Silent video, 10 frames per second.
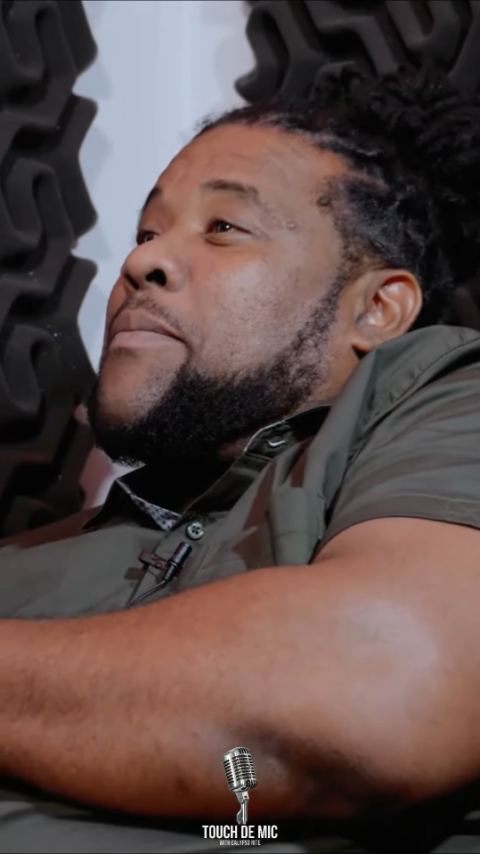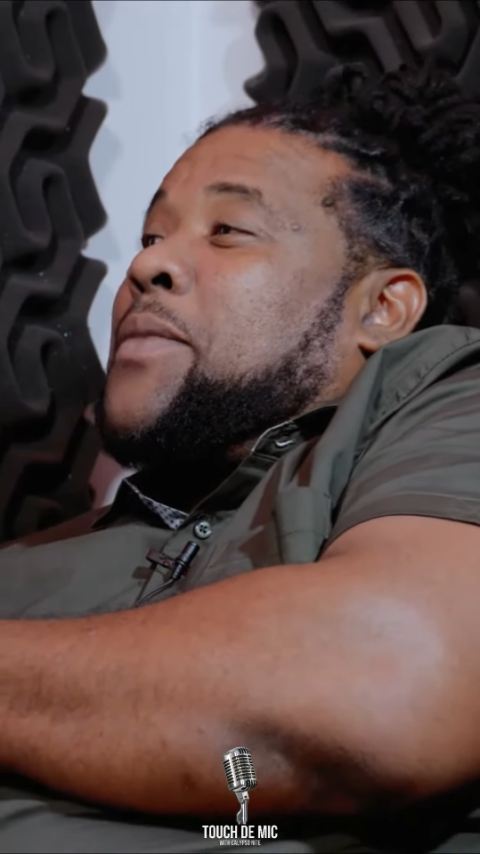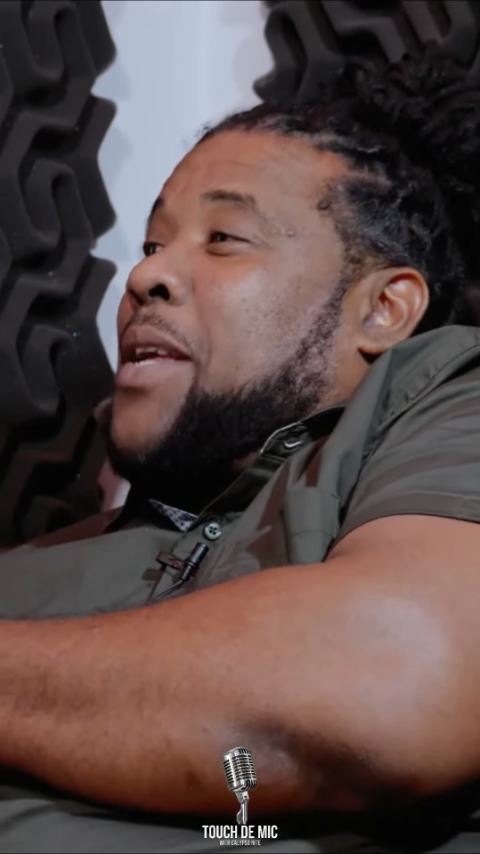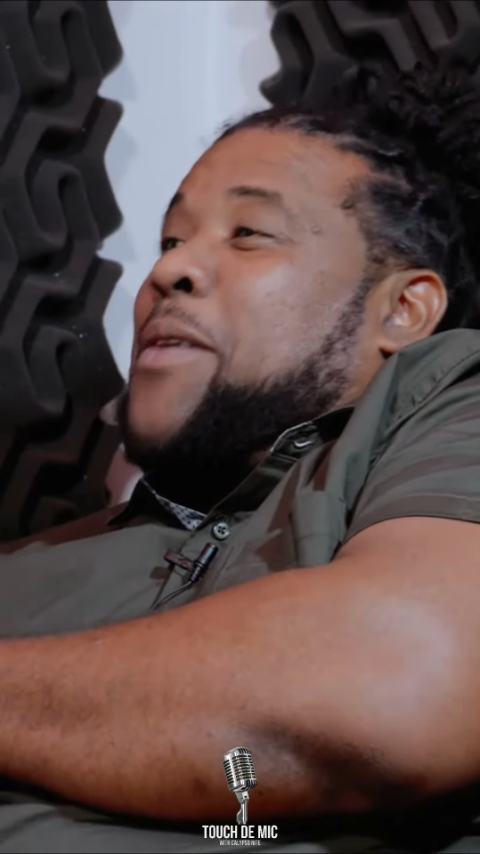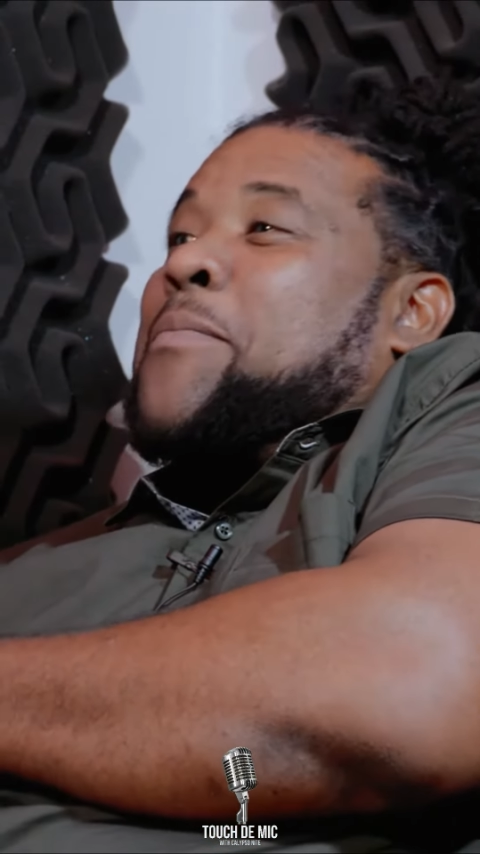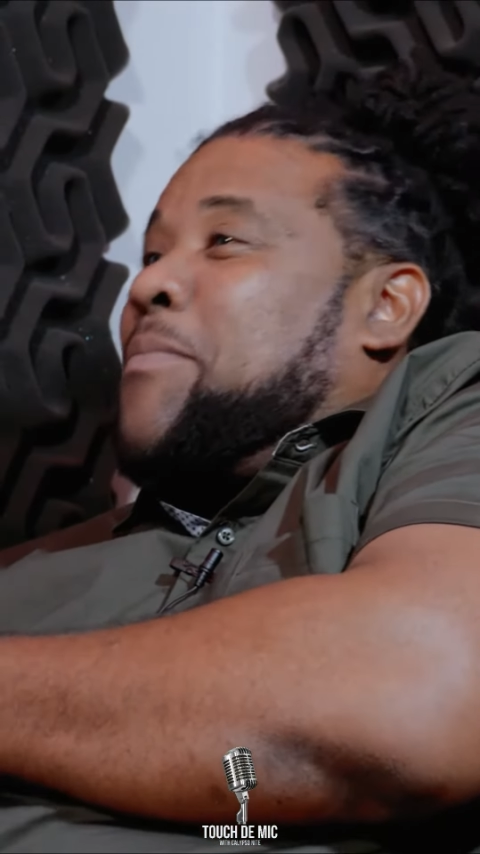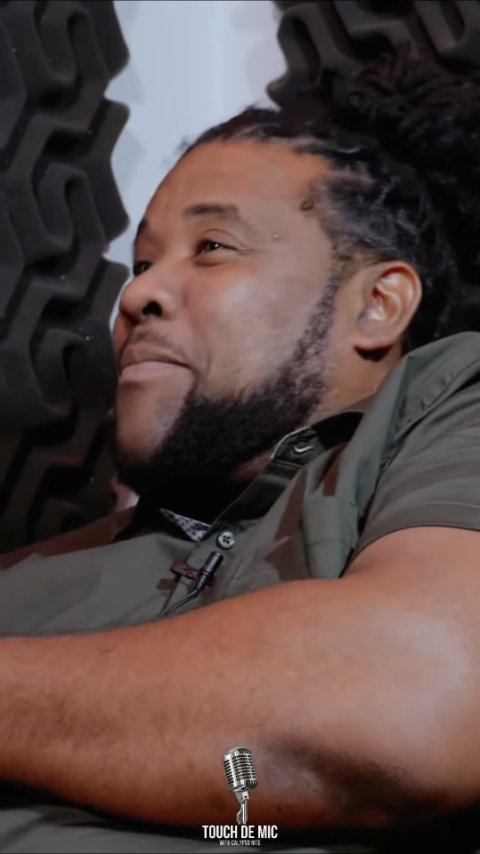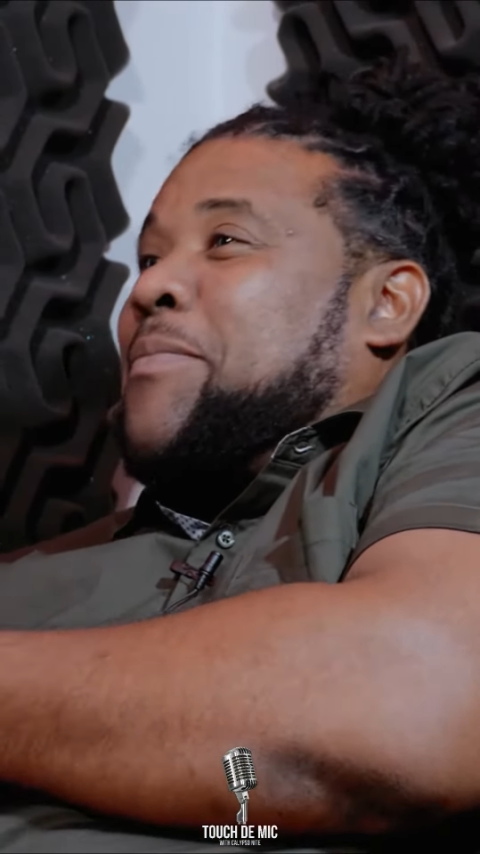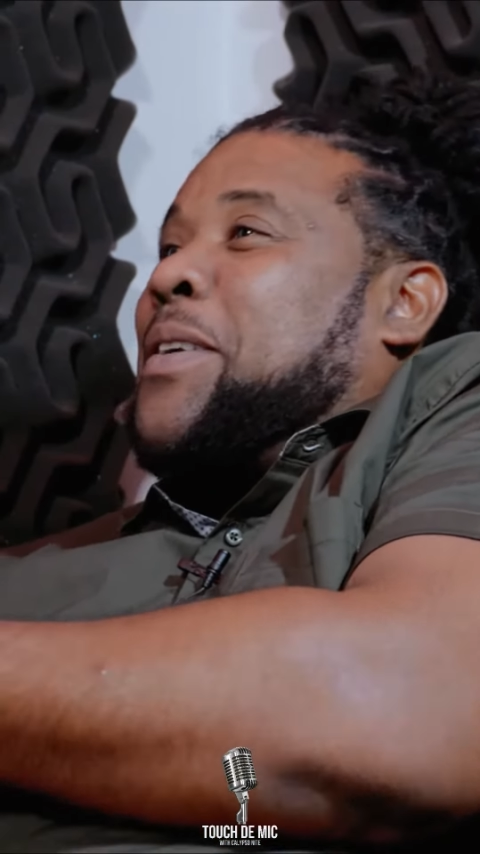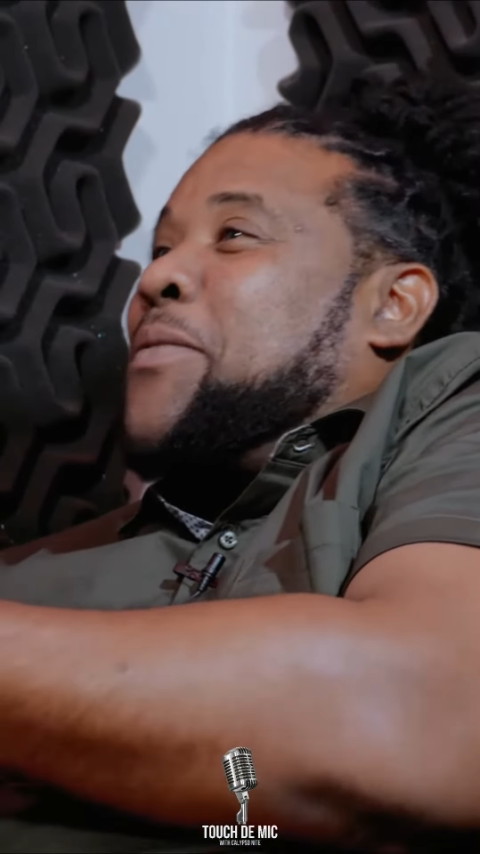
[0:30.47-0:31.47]
tell him,
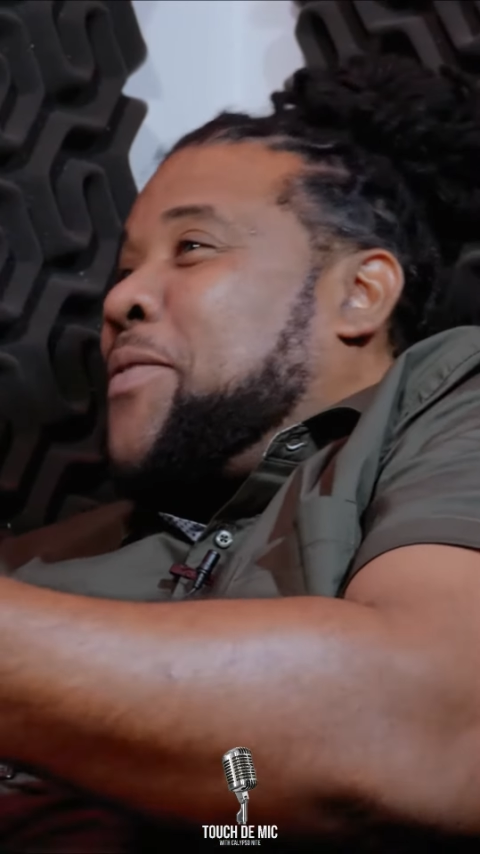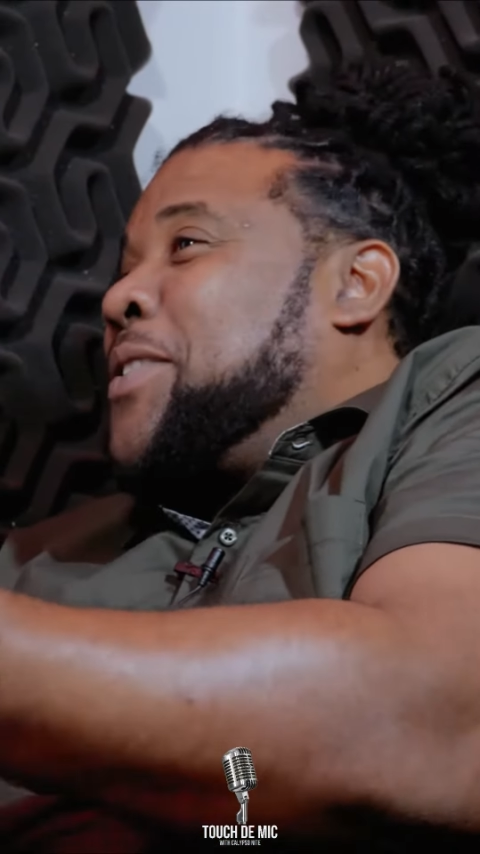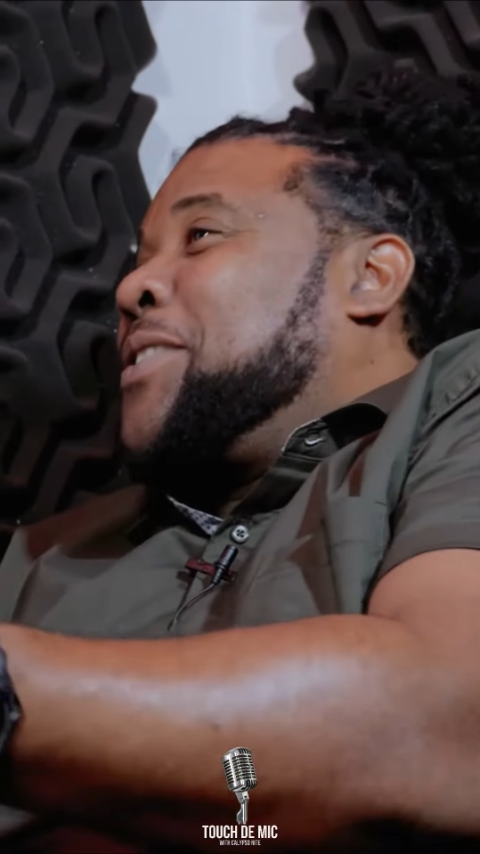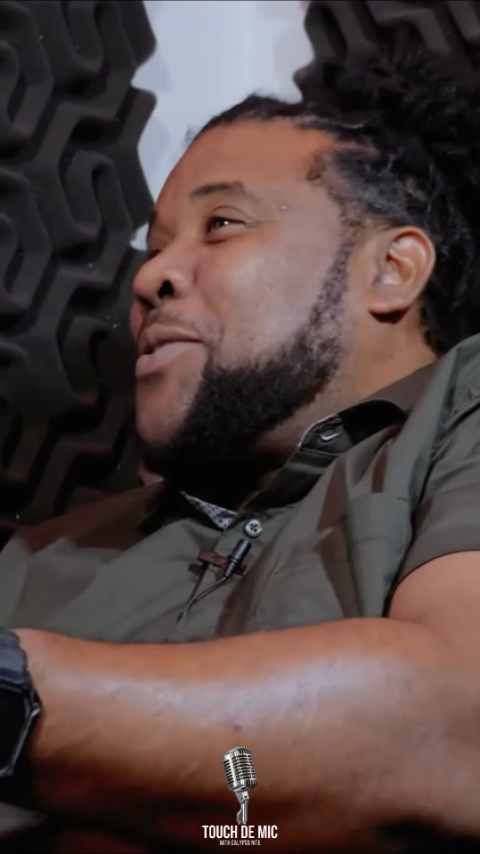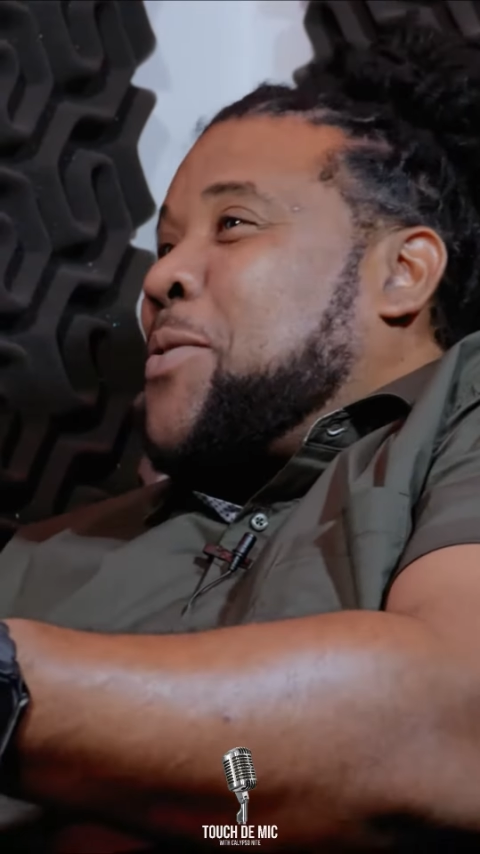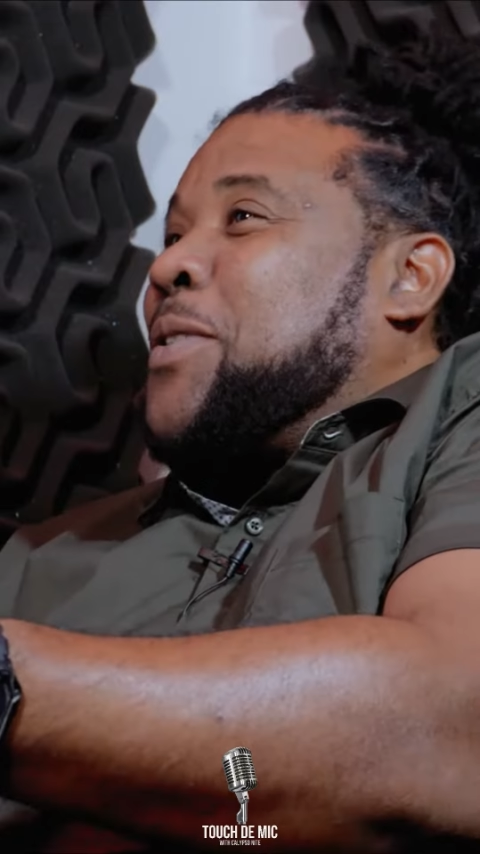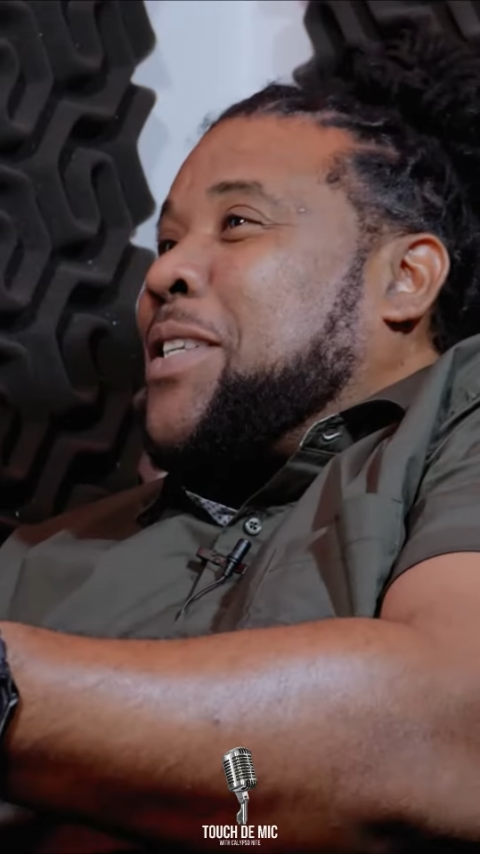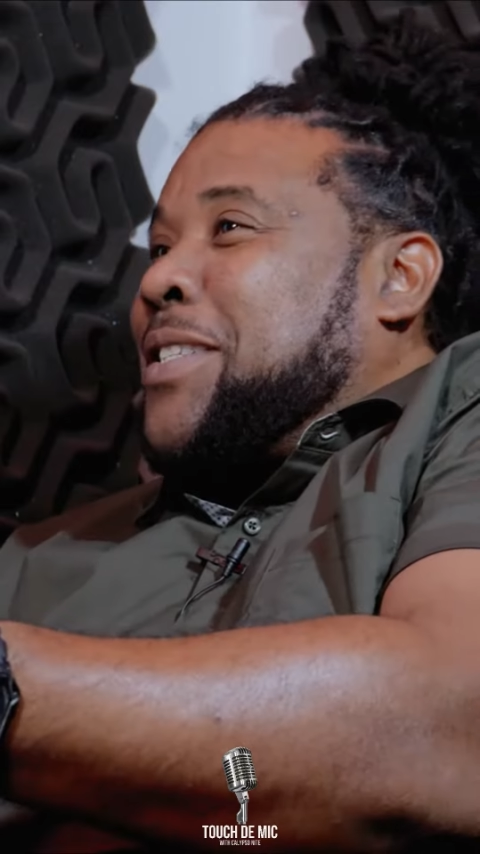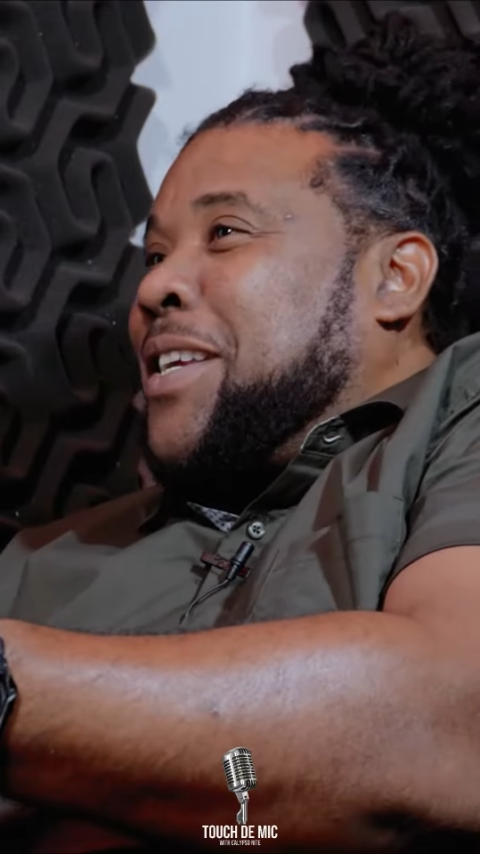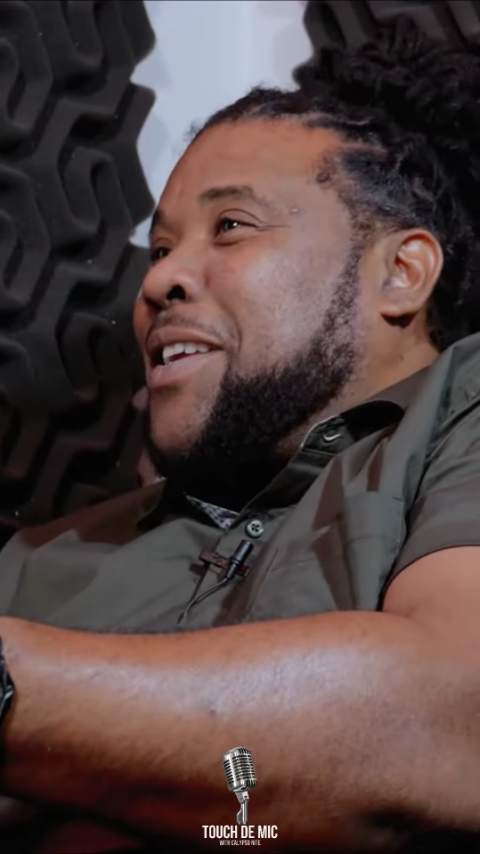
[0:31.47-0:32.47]
give Chris the song to
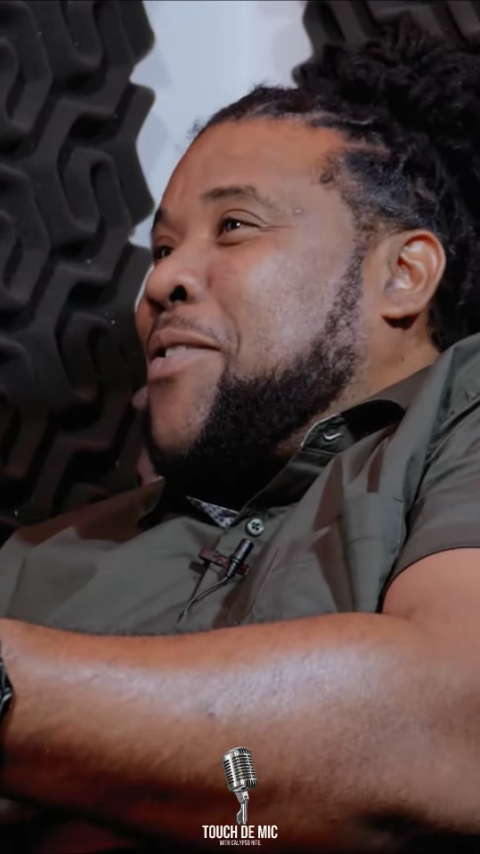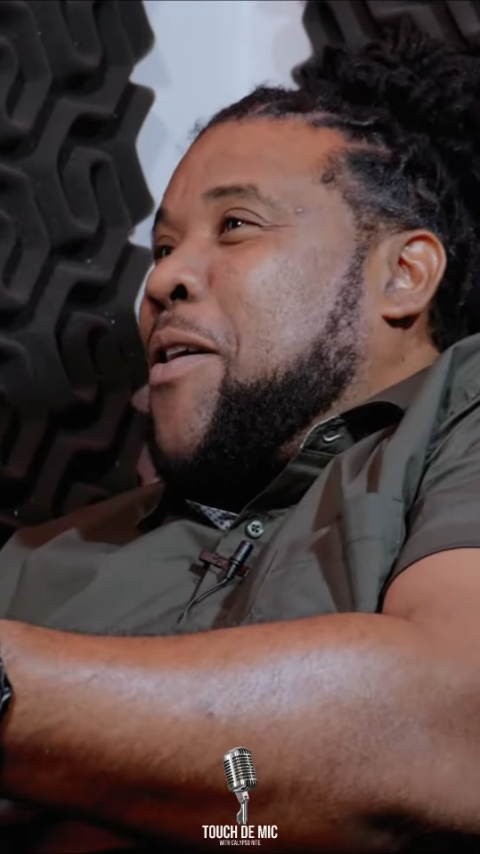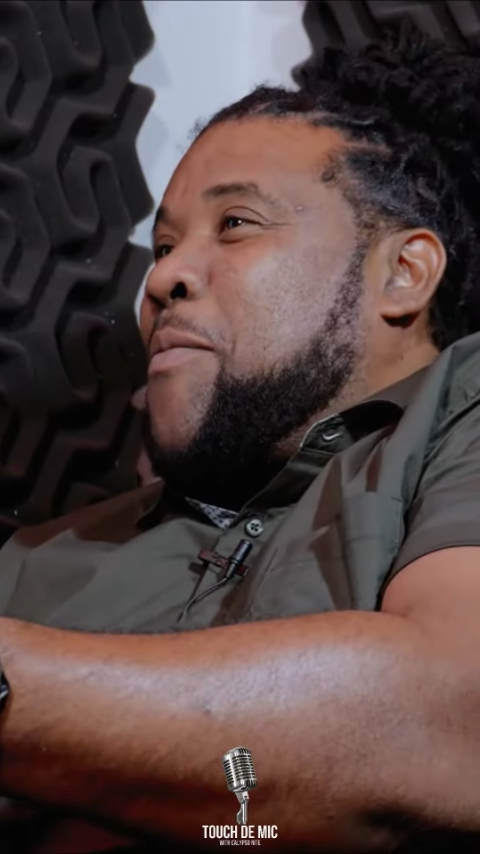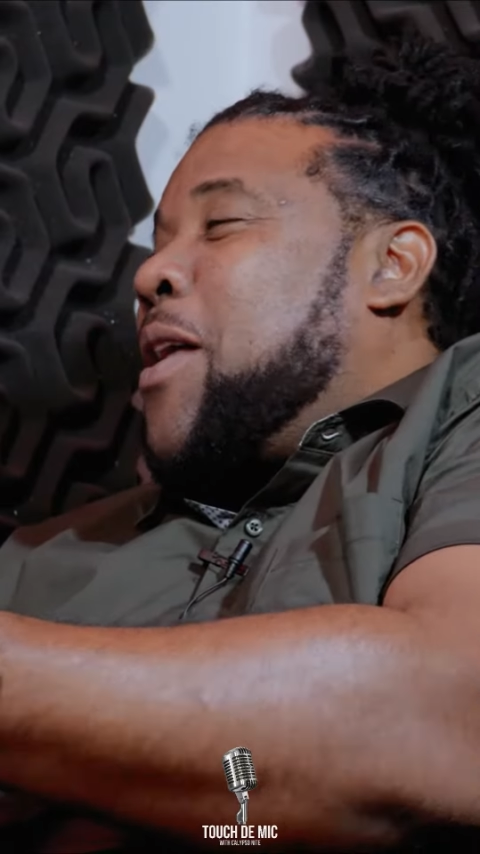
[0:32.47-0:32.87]
sing. You know what I mean?